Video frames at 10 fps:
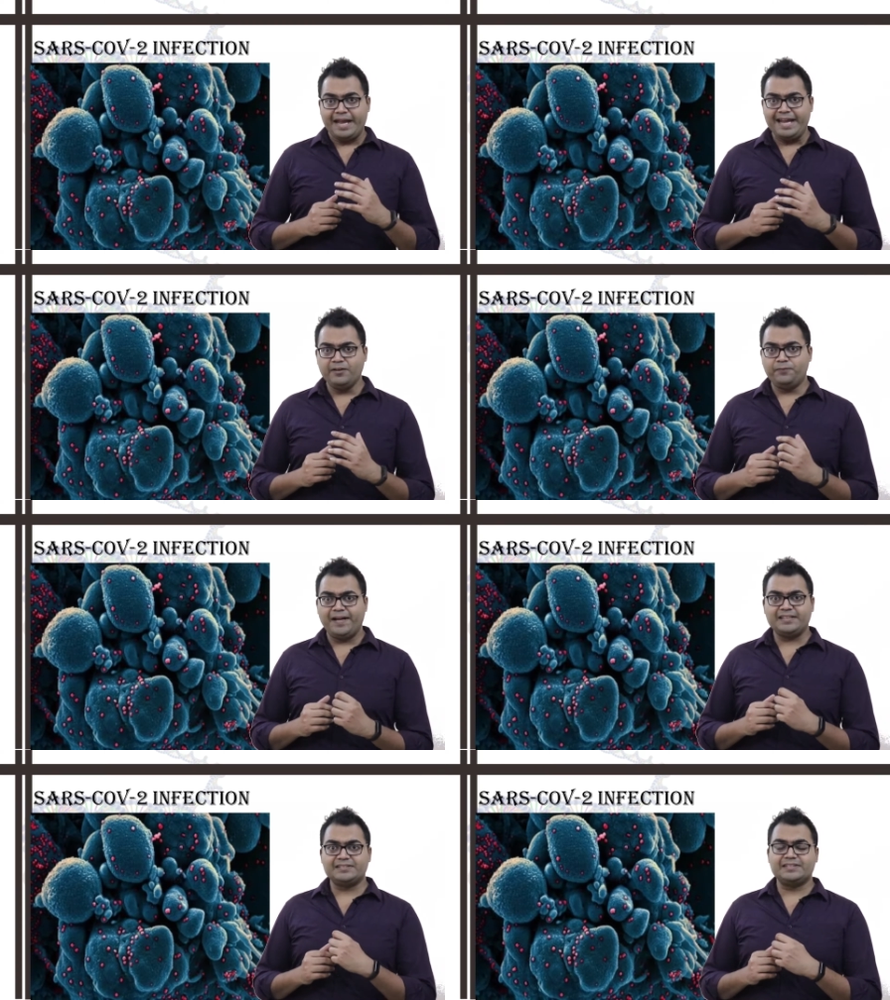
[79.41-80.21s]

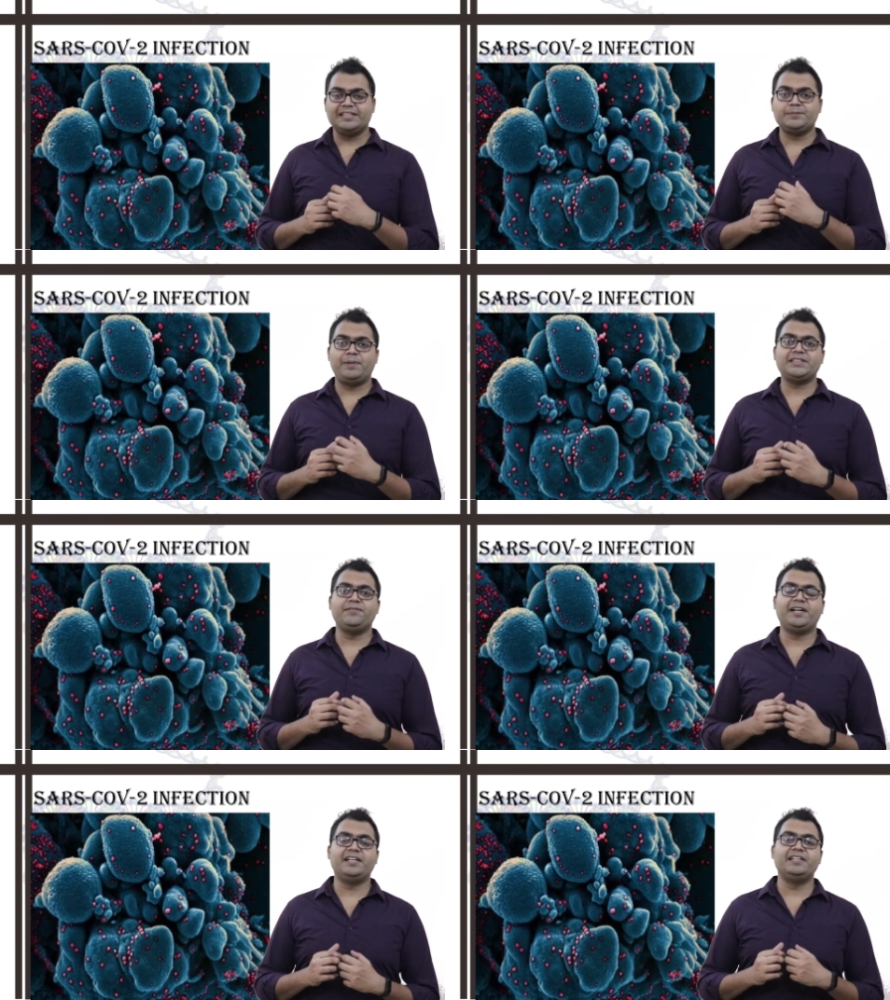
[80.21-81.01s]
infects
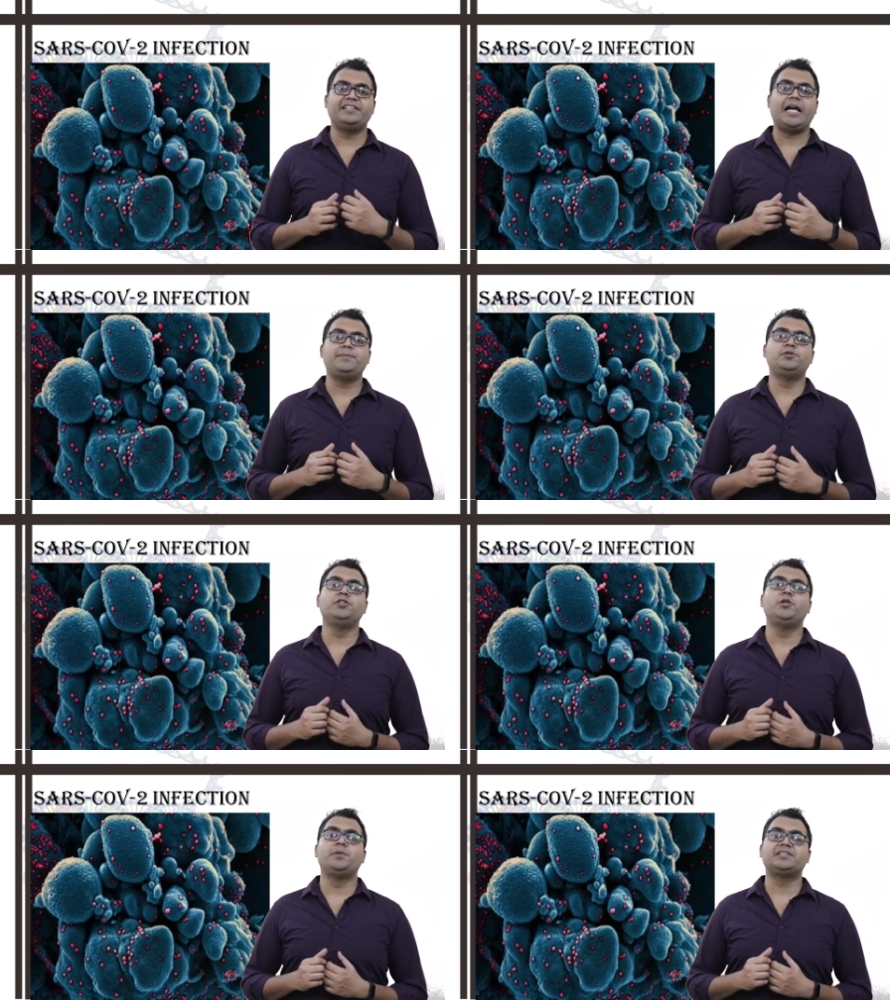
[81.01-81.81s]
specifically the type 2
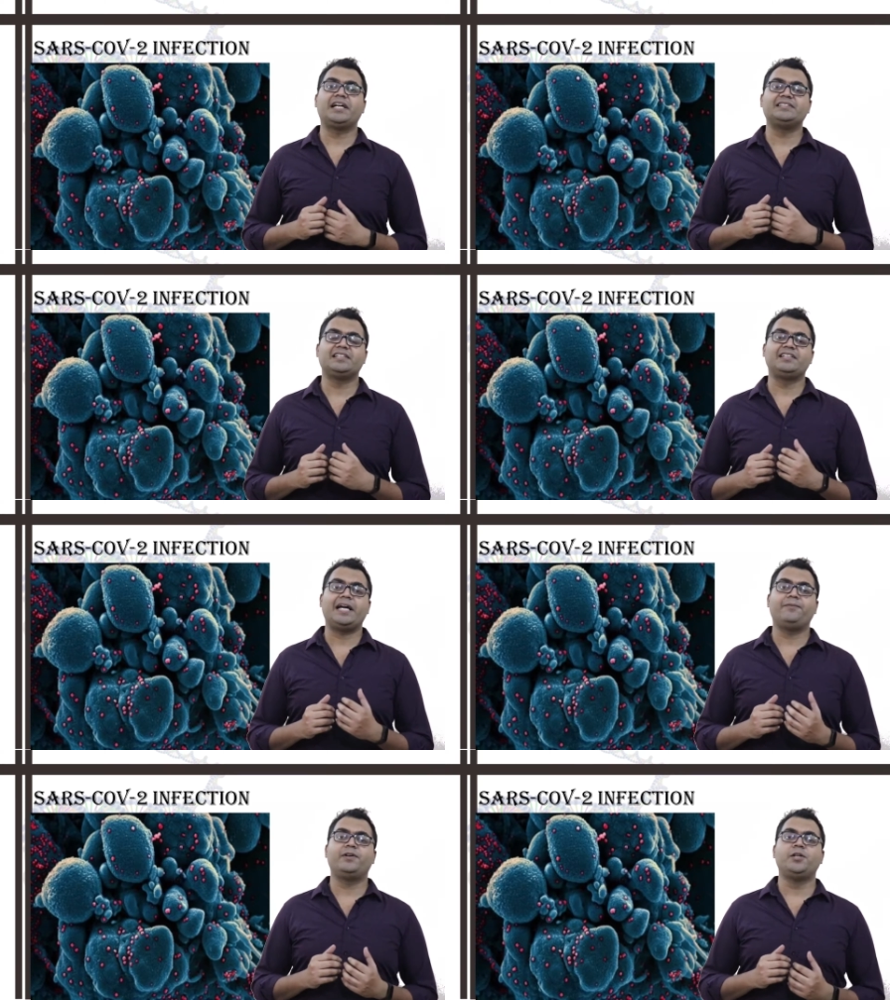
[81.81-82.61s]
pneumocytes, and the
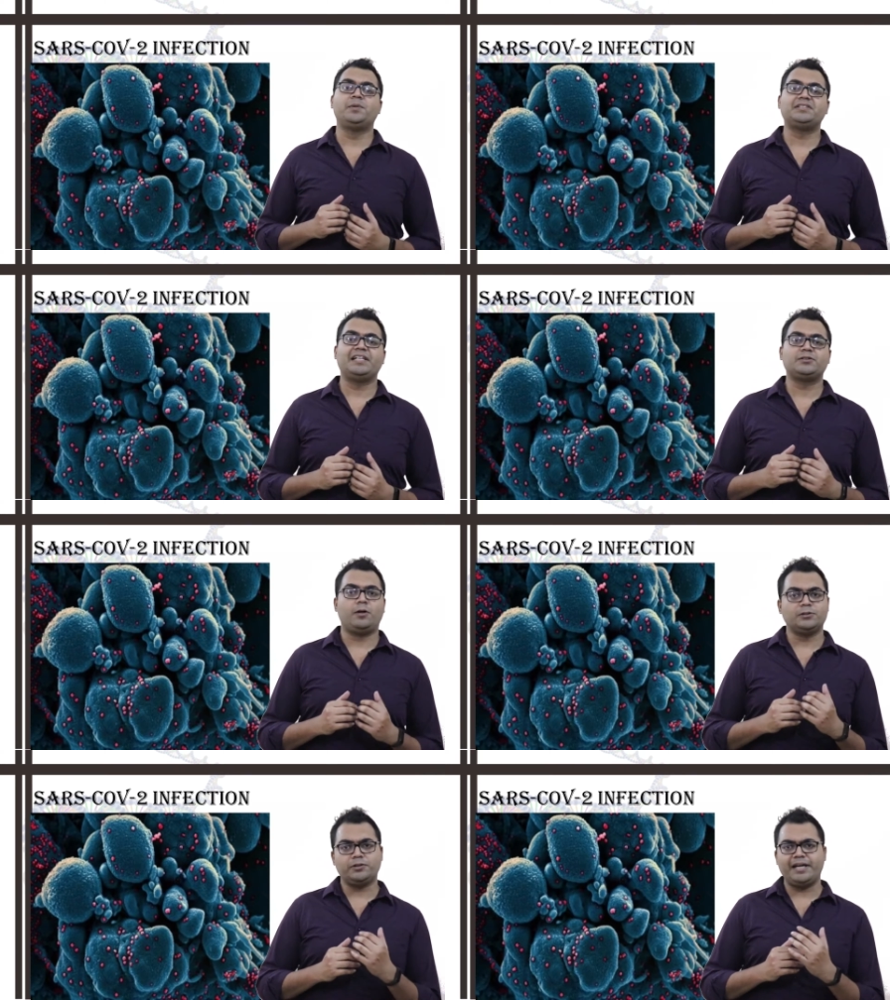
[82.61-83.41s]
type 1 pneumocytes
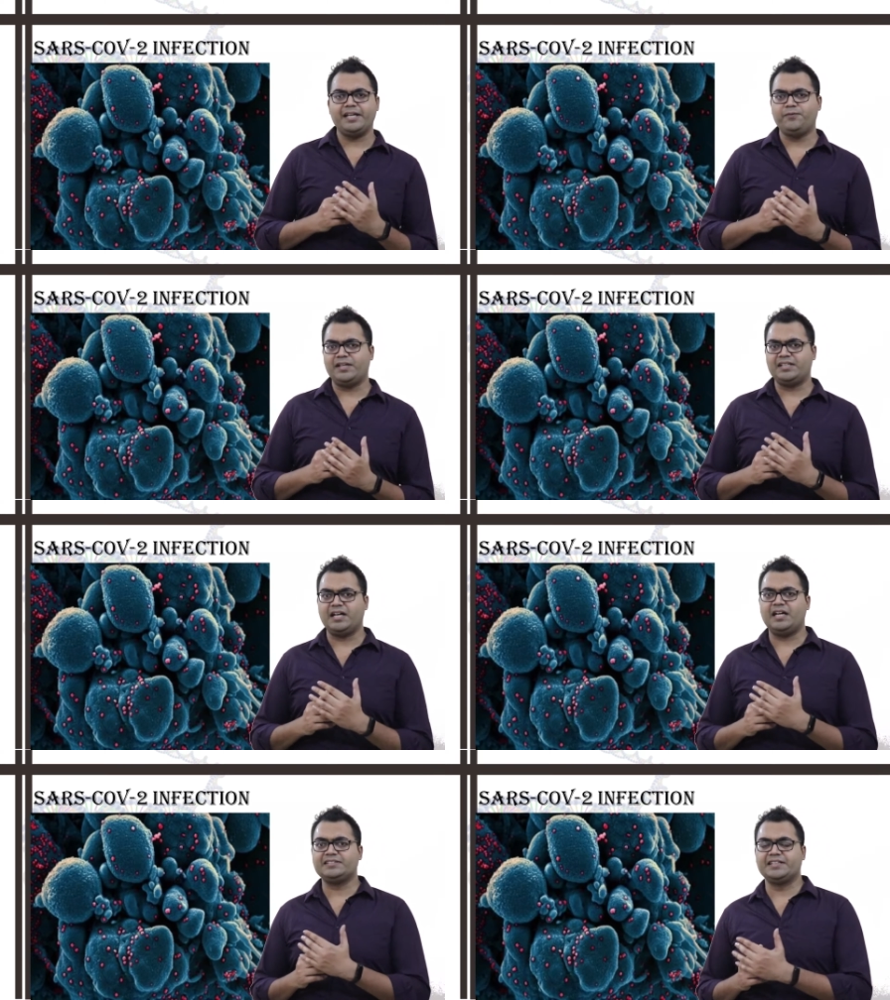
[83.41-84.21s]
also can infect the
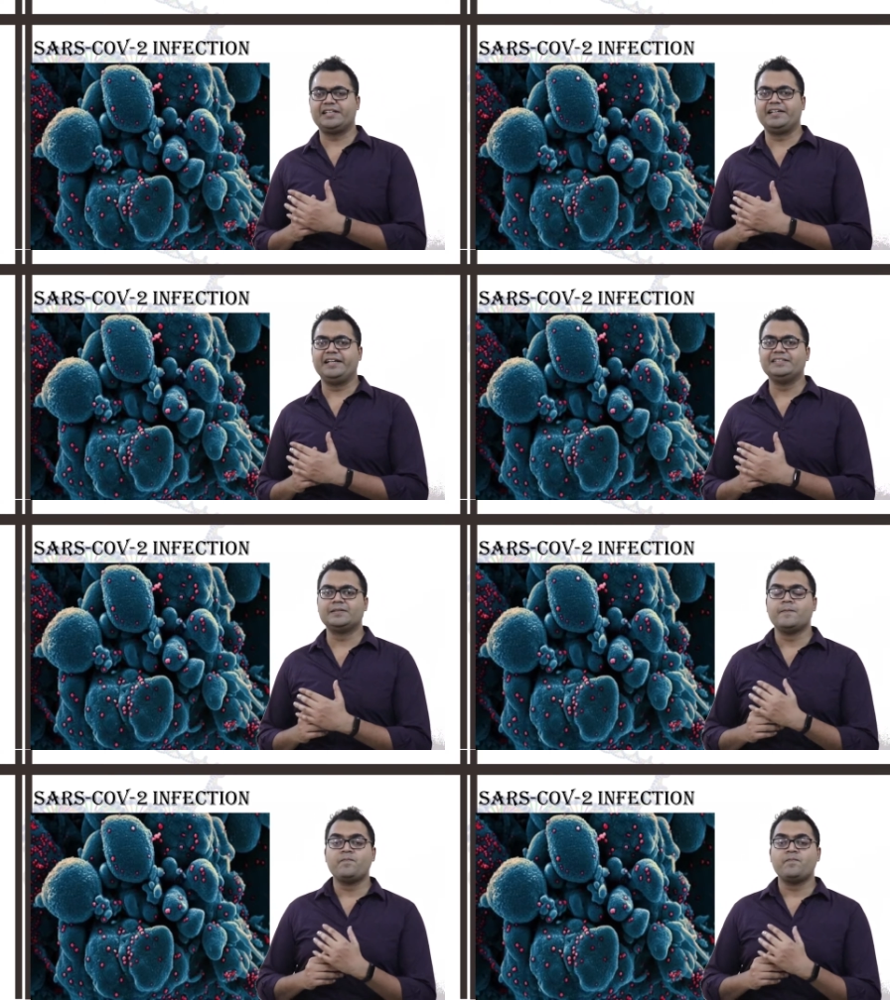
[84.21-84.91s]
hearts and kidneys